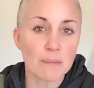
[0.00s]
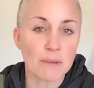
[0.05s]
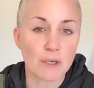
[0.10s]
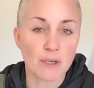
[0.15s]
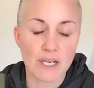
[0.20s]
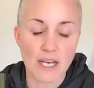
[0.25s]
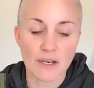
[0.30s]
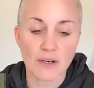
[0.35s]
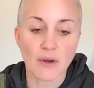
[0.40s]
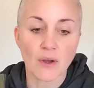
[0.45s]

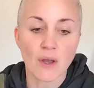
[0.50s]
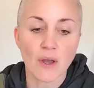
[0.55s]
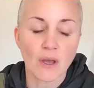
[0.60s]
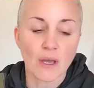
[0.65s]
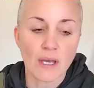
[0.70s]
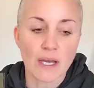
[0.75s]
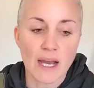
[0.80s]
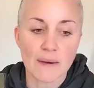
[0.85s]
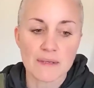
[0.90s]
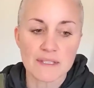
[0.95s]
But
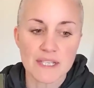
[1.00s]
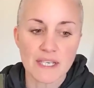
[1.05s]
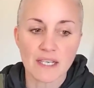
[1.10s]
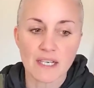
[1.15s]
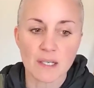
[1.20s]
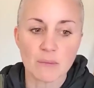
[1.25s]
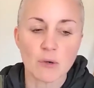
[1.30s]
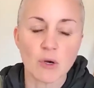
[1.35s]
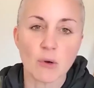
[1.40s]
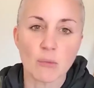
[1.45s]
sometimes we
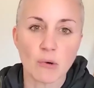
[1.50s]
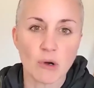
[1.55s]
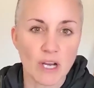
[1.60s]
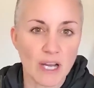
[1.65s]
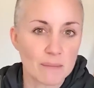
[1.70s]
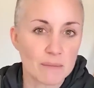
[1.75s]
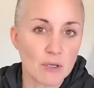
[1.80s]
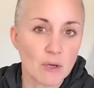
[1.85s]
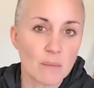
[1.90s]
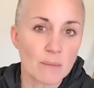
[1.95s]
desire
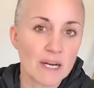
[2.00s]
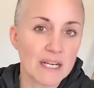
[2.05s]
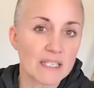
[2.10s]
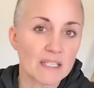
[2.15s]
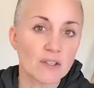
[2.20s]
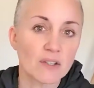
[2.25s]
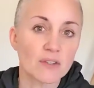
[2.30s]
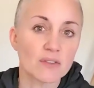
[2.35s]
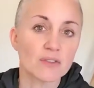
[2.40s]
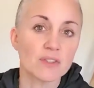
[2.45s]
magical
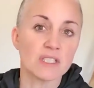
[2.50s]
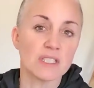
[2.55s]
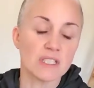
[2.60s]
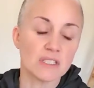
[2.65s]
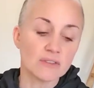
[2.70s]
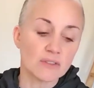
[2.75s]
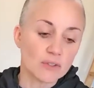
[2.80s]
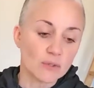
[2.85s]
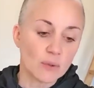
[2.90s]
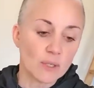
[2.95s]
changes that
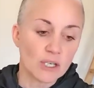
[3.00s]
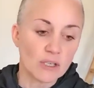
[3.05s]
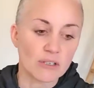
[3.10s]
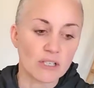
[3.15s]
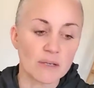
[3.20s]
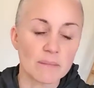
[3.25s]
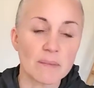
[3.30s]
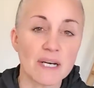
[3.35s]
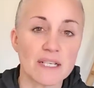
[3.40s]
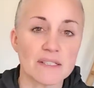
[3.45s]
don't happen.
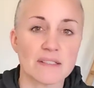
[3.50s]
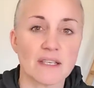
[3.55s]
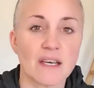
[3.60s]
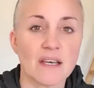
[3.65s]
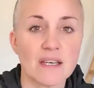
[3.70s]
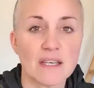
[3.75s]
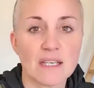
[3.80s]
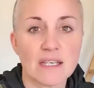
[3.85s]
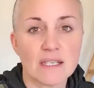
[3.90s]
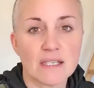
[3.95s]

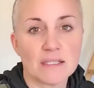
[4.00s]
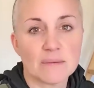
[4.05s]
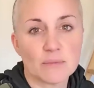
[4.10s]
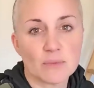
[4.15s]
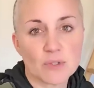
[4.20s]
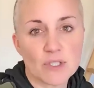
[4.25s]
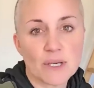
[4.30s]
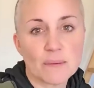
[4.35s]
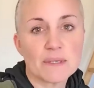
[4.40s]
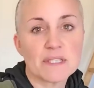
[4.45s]

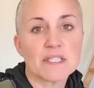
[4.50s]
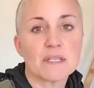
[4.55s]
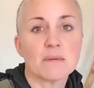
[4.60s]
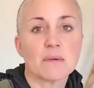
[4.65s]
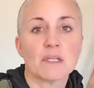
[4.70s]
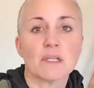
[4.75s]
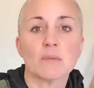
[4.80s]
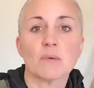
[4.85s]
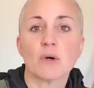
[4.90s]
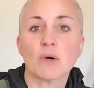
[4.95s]
Many
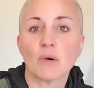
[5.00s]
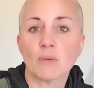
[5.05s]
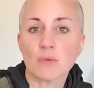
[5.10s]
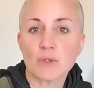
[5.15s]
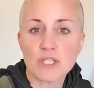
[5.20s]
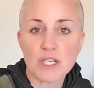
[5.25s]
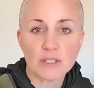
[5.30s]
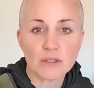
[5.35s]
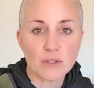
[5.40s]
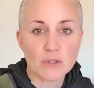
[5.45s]
times we come with
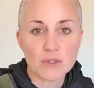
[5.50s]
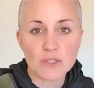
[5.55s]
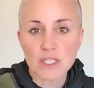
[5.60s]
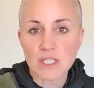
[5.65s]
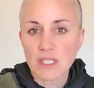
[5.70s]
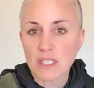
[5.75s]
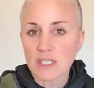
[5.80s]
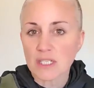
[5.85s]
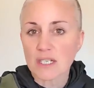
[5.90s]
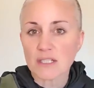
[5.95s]
a lot of
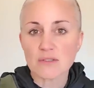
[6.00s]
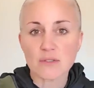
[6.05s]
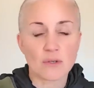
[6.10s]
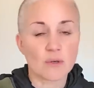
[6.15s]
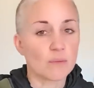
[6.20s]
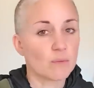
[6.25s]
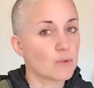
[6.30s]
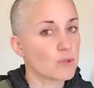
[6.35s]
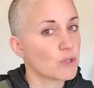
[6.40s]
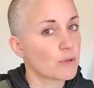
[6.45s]
toxins
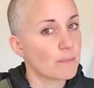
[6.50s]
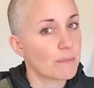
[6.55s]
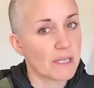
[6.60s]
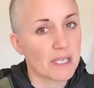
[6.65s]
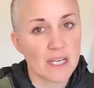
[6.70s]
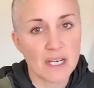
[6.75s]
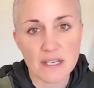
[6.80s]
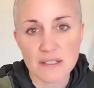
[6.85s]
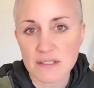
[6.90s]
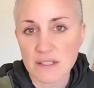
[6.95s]
or a lot of
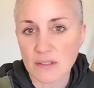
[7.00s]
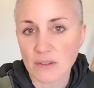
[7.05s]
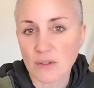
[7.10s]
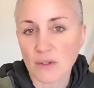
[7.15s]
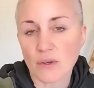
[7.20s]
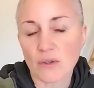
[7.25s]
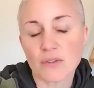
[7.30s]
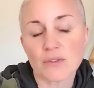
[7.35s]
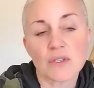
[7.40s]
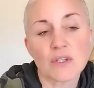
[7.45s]

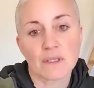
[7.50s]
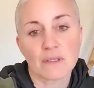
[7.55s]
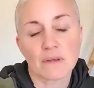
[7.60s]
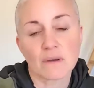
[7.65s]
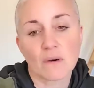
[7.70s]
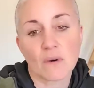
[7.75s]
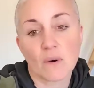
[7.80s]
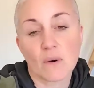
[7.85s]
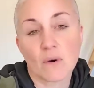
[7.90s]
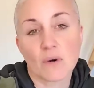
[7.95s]
parasites or with
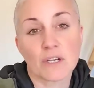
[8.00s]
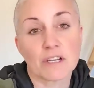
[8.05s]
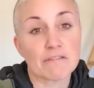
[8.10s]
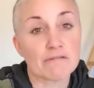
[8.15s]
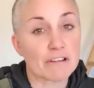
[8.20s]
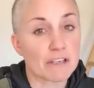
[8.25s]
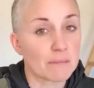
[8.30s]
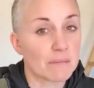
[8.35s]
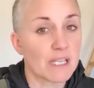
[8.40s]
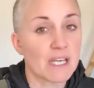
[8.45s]

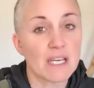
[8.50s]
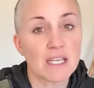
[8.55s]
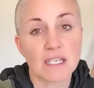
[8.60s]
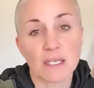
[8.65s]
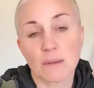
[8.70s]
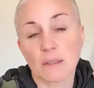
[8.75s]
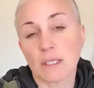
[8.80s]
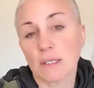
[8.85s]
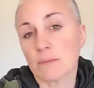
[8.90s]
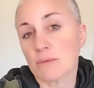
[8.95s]
illnesses that we've
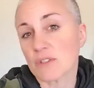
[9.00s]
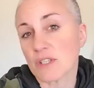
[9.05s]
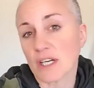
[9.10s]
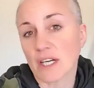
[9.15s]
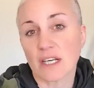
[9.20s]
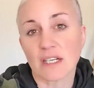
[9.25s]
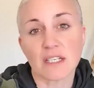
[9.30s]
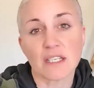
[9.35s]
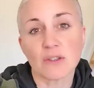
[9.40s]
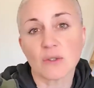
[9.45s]
been carrying
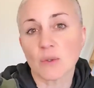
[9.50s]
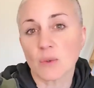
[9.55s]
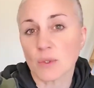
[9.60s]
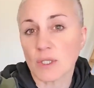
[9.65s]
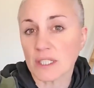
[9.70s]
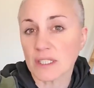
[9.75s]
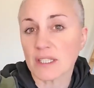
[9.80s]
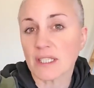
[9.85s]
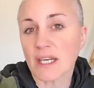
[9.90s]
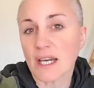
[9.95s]
for
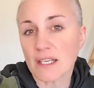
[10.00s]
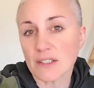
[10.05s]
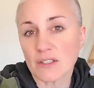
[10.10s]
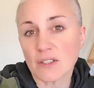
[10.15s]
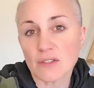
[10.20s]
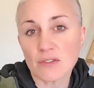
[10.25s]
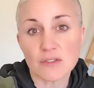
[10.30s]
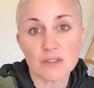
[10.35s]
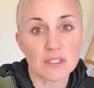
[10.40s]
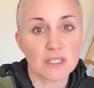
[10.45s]
years,
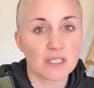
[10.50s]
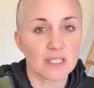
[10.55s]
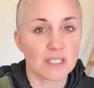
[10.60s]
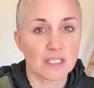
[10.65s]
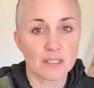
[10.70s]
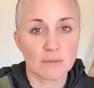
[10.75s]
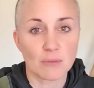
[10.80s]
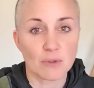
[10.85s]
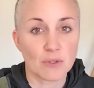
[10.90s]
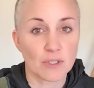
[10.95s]
and we
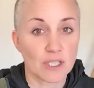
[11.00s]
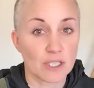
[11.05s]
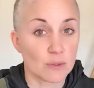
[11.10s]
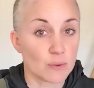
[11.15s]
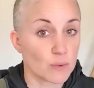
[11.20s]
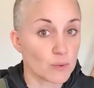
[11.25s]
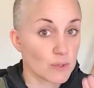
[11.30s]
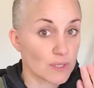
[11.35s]
want them to be